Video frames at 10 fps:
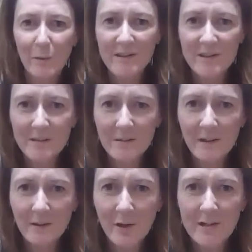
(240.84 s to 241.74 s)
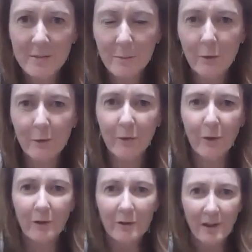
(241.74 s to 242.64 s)
so once it's a nice smooth
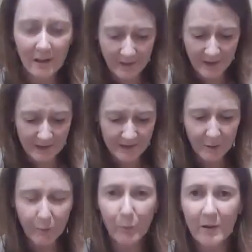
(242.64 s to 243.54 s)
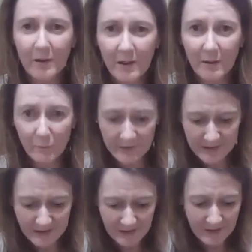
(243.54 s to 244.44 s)
dough like that, so when I was
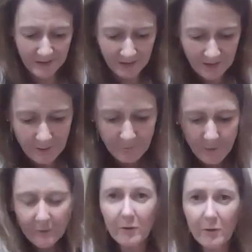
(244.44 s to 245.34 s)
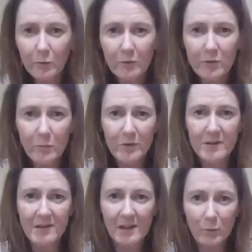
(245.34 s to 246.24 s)
kneading it, folding it towards you, press
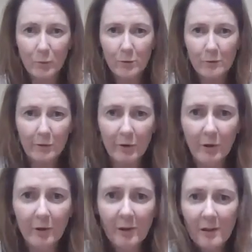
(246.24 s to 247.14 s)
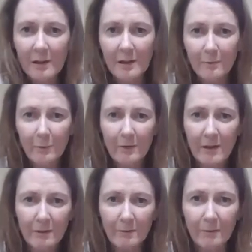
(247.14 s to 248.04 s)
it down, quarter of a turn. If you
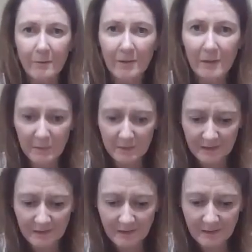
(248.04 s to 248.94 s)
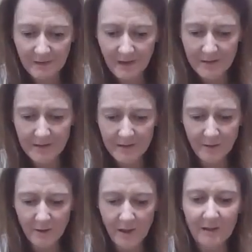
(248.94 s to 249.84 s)
then flip it to that
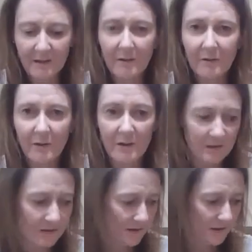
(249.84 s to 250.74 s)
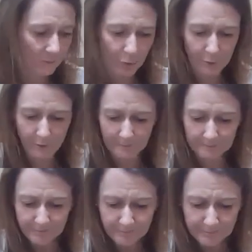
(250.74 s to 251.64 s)
side, it's nice and smooth.
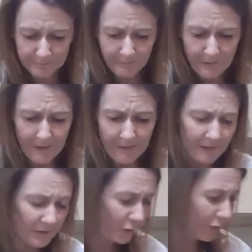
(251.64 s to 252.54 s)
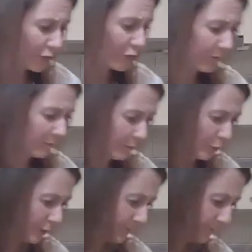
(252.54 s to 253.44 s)
Then just on a chopping
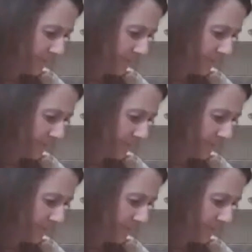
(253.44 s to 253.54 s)
board,